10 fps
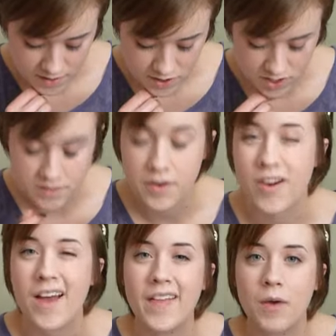to just
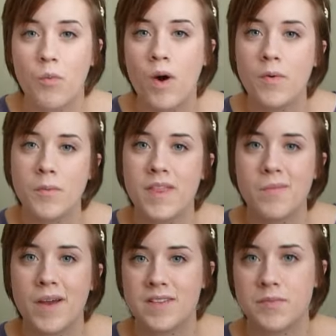figure out like what would be
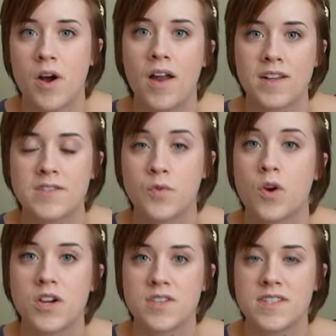the best products
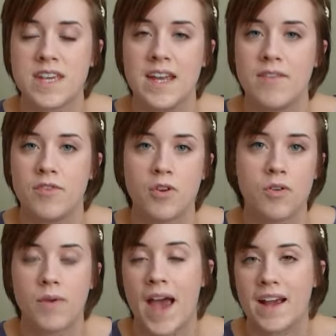for your skin if
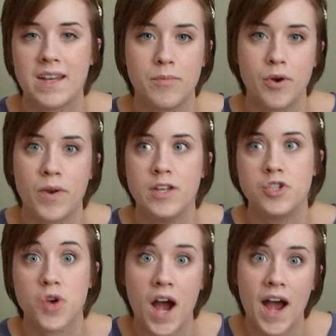you're acne prone
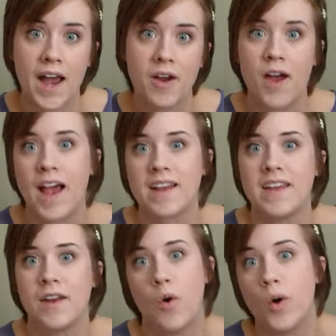and dry or
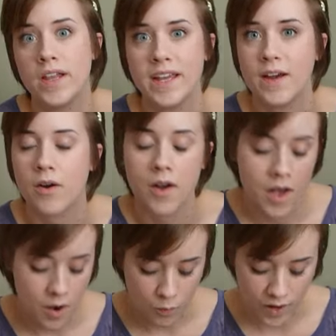acne and oily or
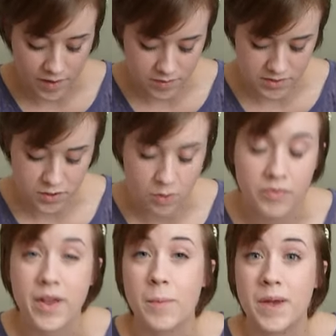whatever. So
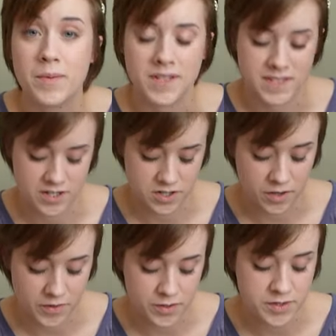hopefully I'll be able to touch
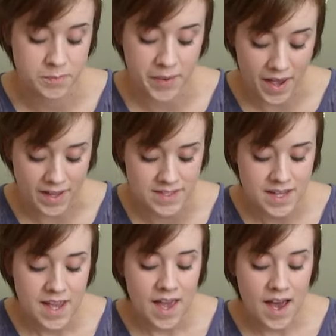all those.
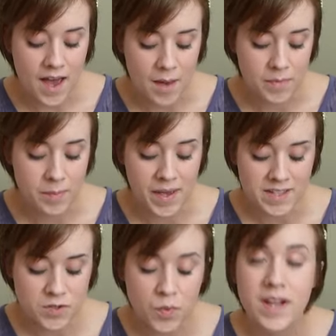But the
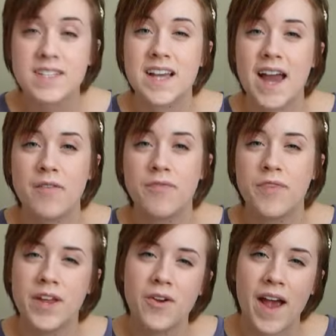best way to kind of
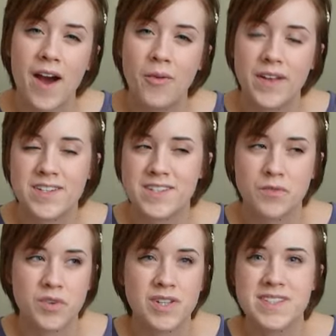figure out, like
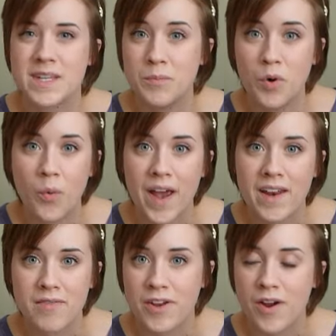just a real simple
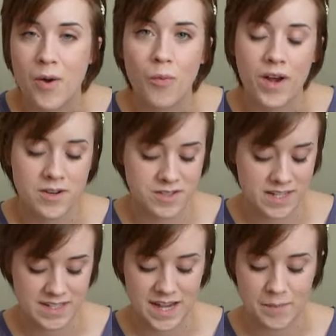way to figure out what your
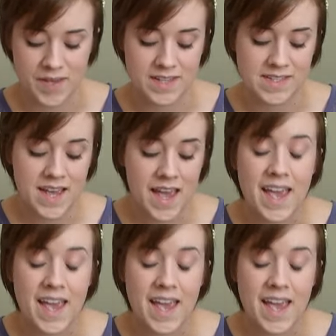skin type is